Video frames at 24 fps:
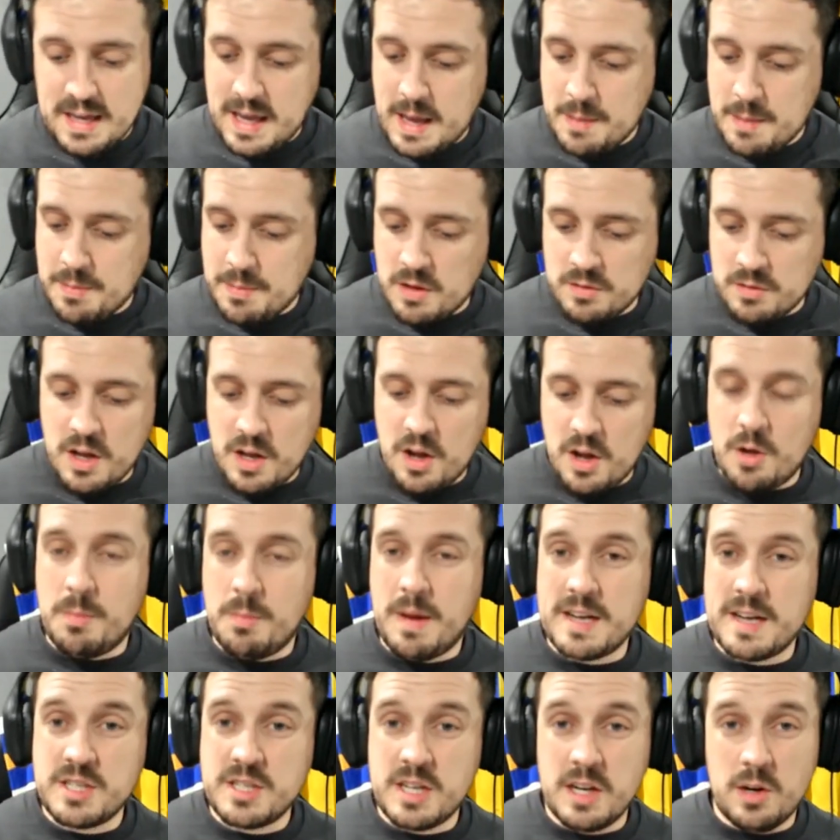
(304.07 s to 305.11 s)
He kept going the whole
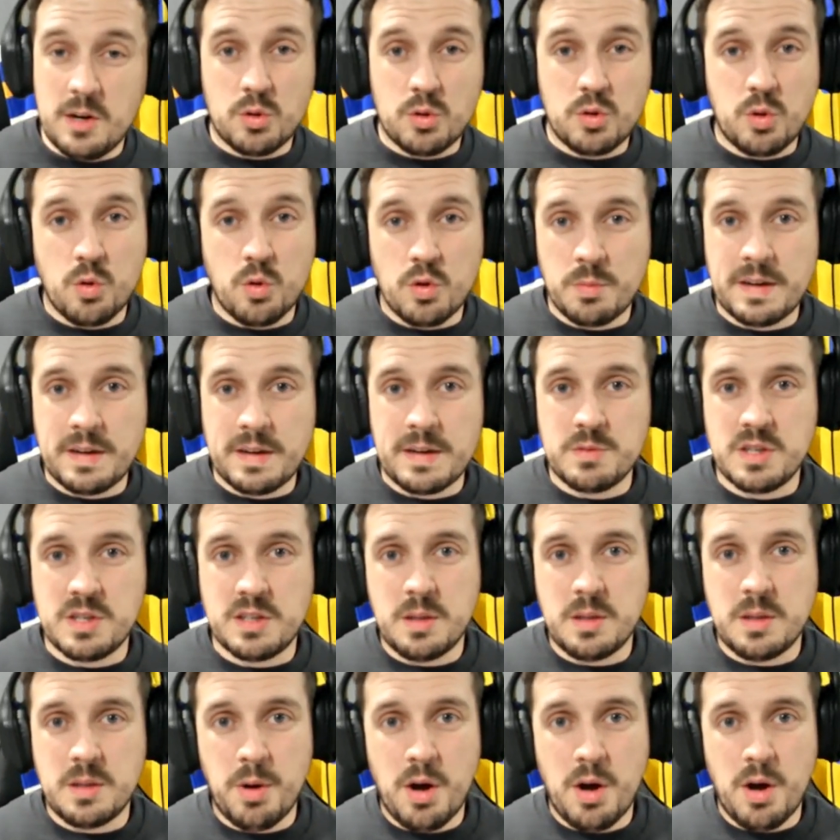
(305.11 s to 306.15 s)
match. He looked good when he was
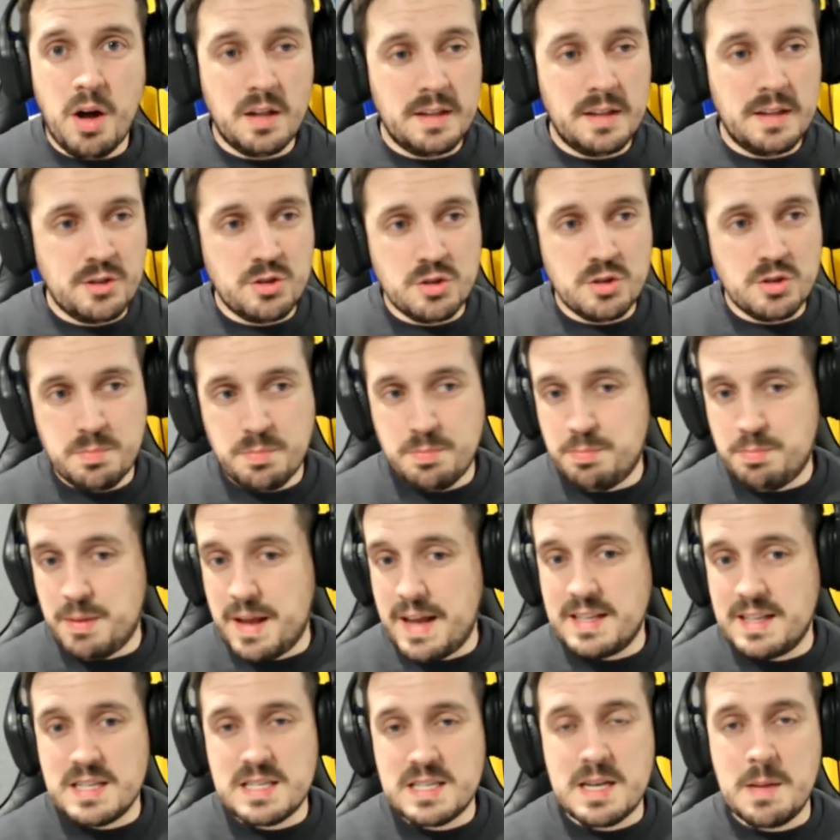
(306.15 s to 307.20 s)
on the ball. He just
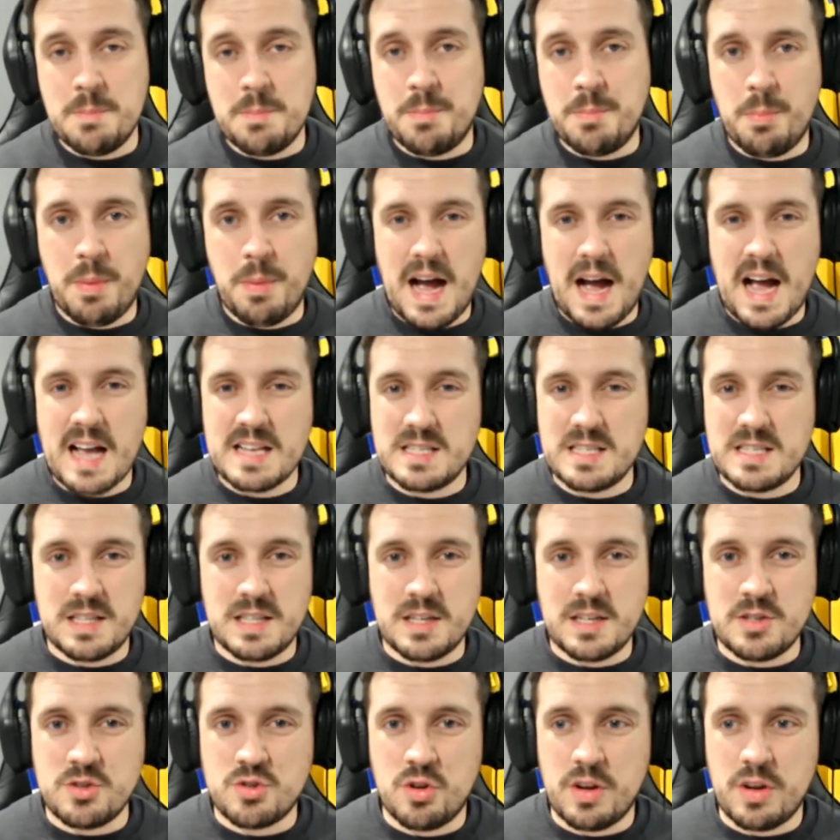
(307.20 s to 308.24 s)
played the simple passes,
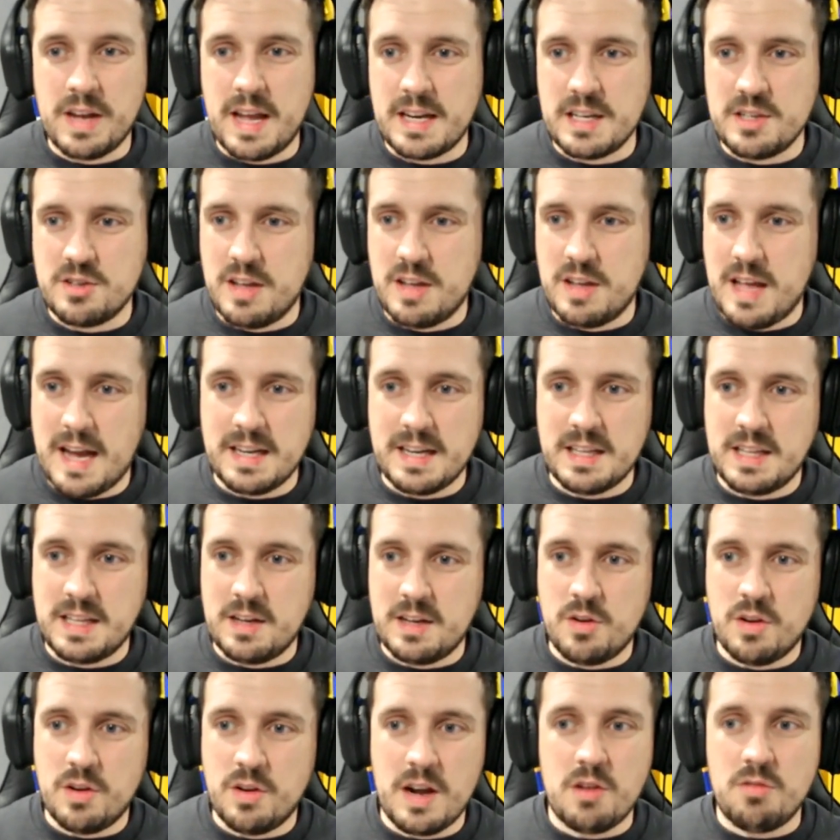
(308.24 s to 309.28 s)
didn't try
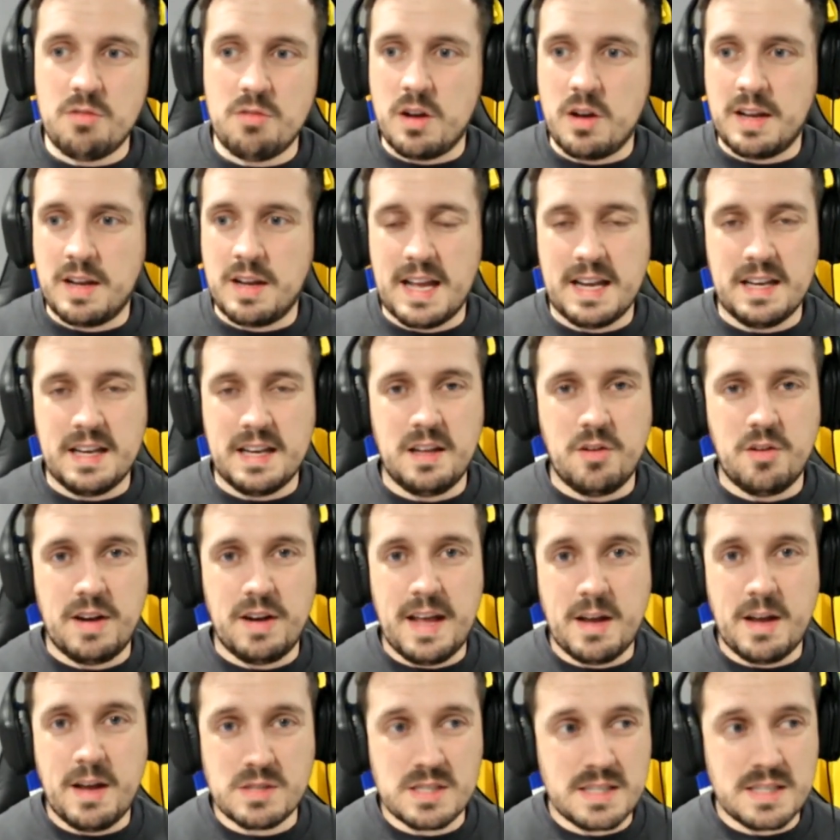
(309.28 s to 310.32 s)
anything kind of erotic, anything
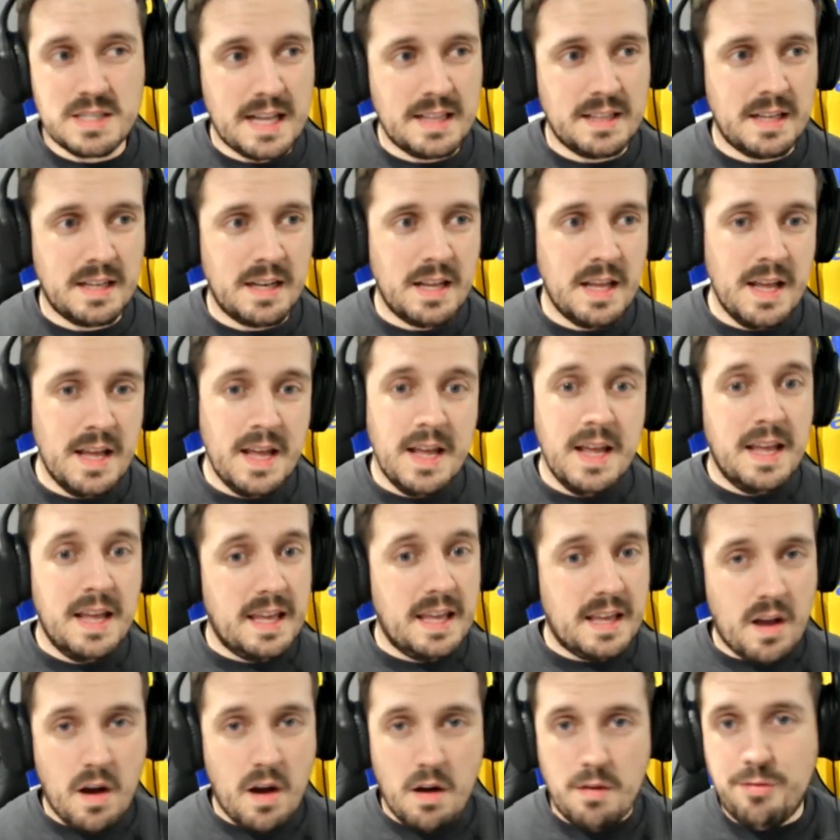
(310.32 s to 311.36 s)
kind of outstanding.
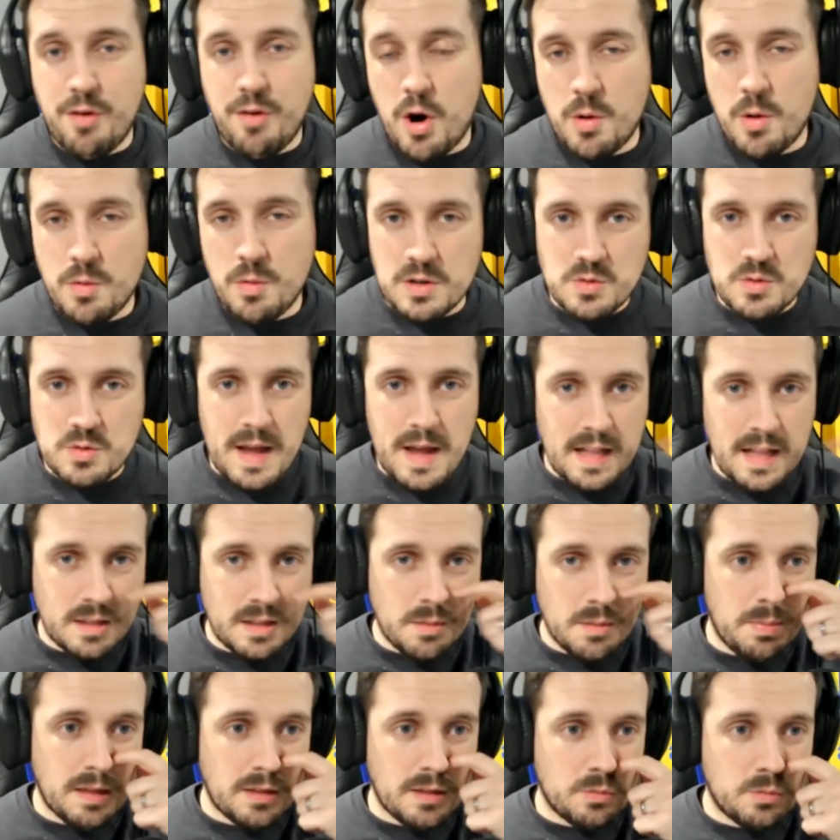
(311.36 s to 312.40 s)
He got forward as well
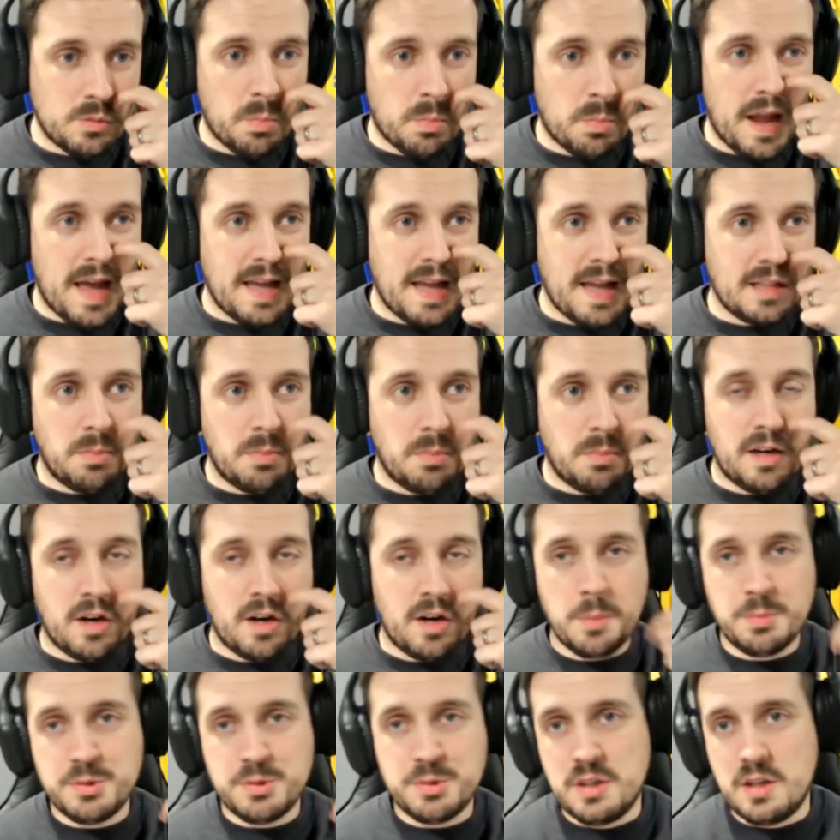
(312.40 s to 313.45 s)
to build up the play, to be an
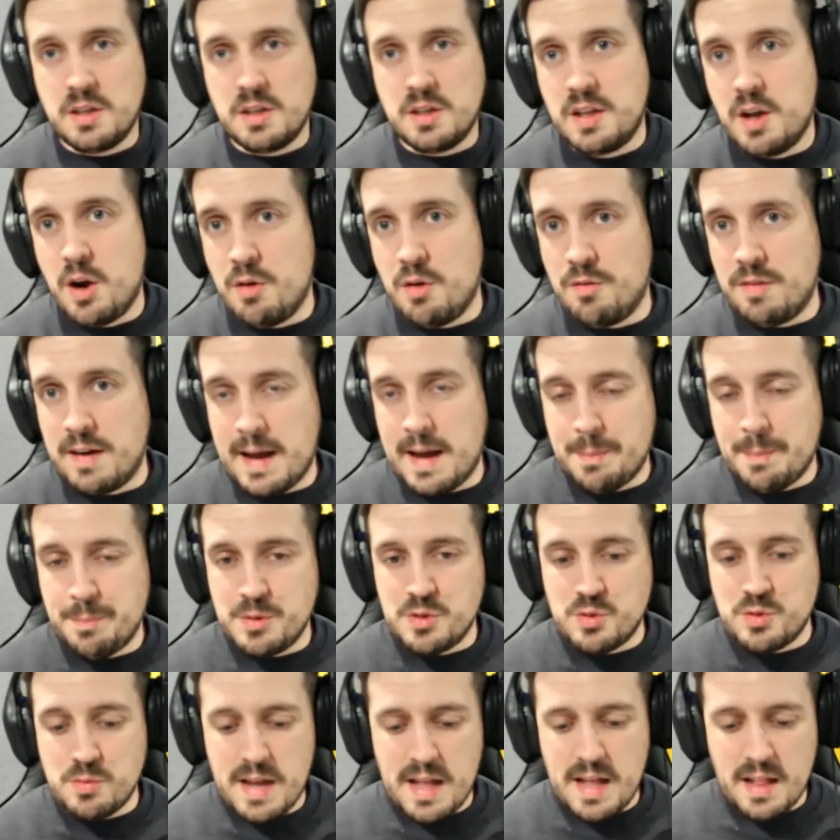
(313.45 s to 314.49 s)
option on the overlap
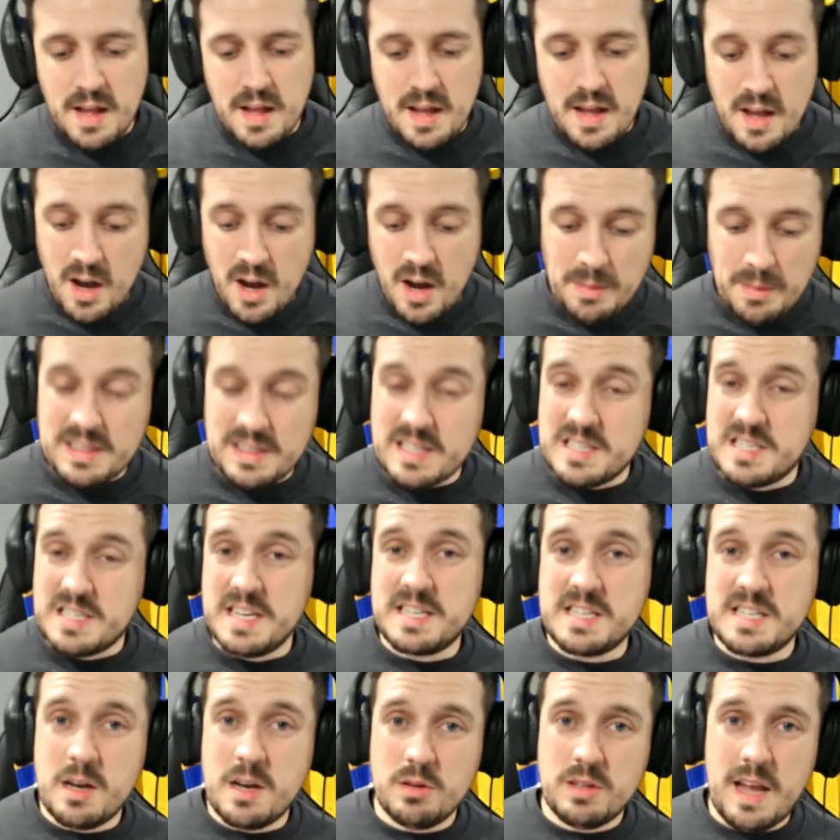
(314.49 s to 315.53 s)
as well. I went to
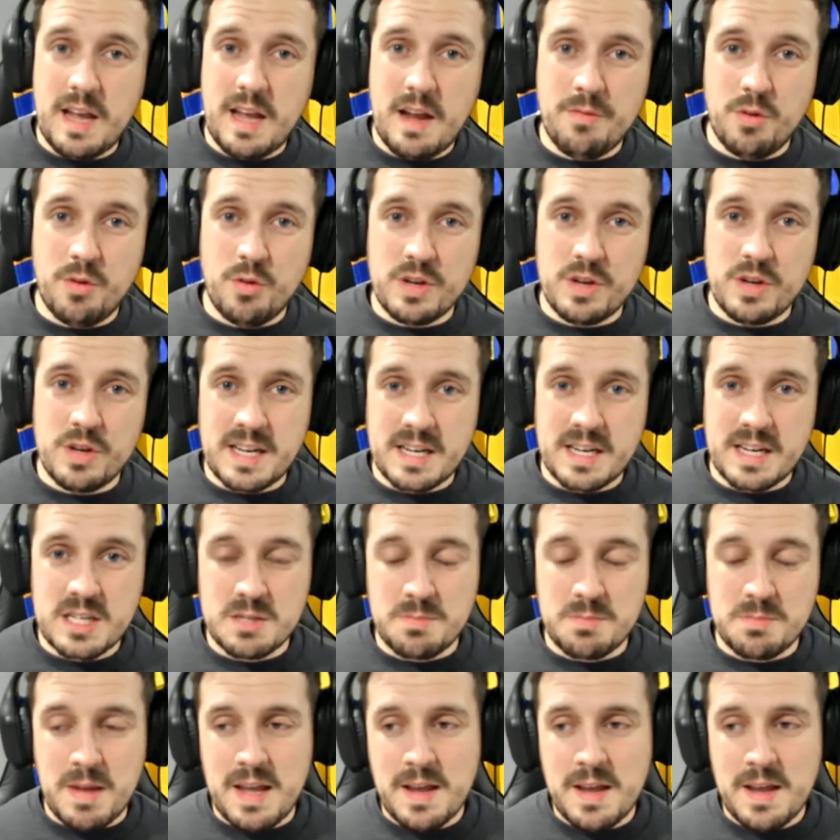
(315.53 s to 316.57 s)
6 out of 10 for Isaac
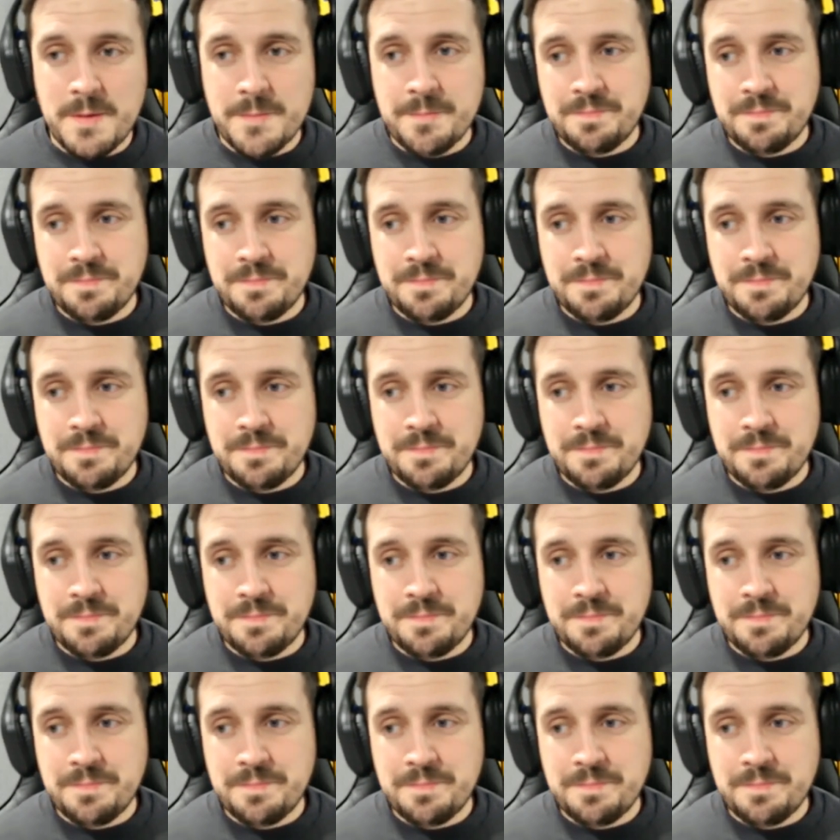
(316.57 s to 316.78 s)
Smith.